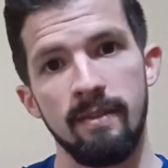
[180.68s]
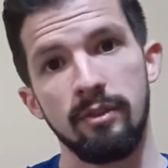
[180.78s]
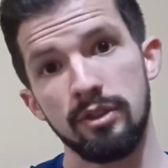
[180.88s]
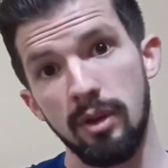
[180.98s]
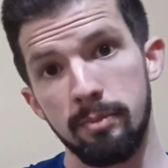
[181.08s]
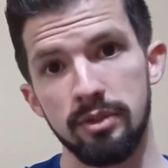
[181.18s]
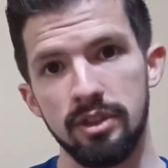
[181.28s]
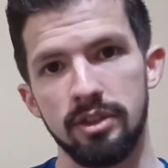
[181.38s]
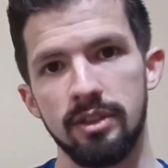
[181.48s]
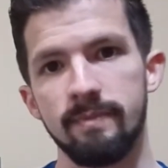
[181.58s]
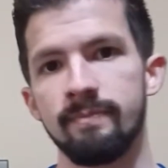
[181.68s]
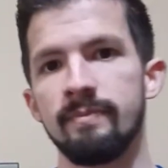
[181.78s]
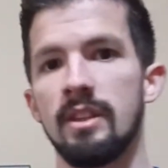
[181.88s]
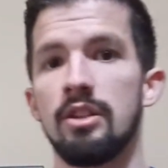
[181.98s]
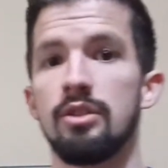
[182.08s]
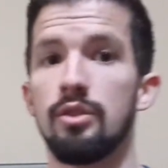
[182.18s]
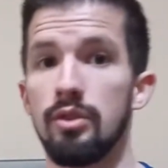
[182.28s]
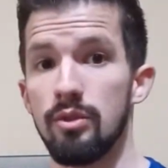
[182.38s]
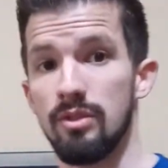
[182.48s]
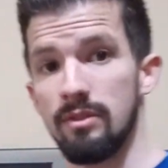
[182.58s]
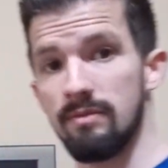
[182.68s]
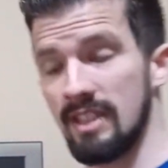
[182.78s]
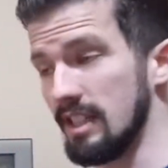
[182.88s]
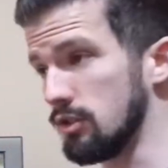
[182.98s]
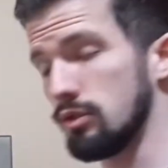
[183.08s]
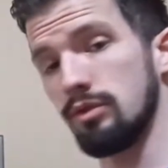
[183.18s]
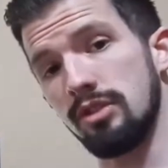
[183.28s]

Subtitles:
for the opposition. So you tend to